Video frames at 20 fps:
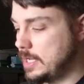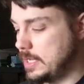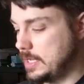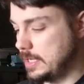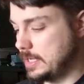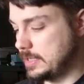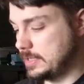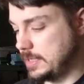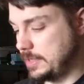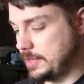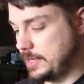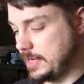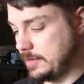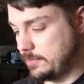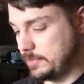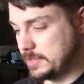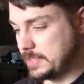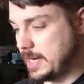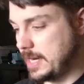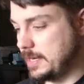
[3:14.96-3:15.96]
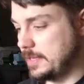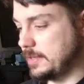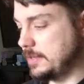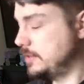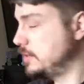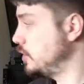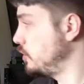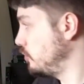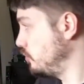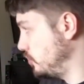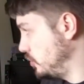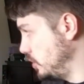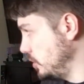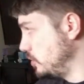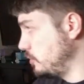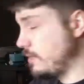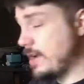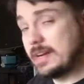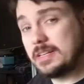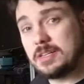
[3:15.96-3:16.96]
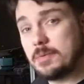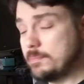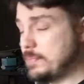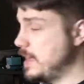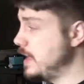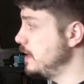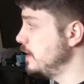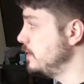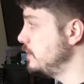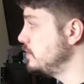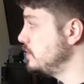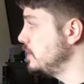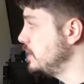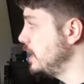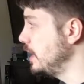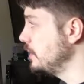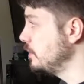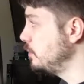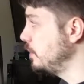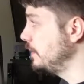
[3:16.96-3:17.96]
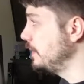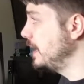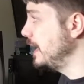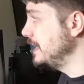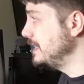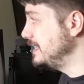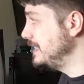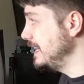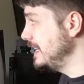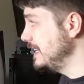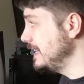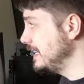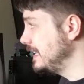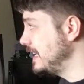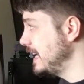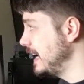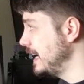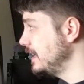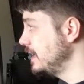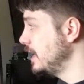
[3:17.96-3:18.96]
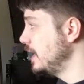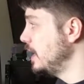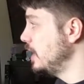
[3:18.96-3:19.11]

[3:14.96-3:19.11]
because I thought it was kind of the direct competitor to the other one that I didn't get,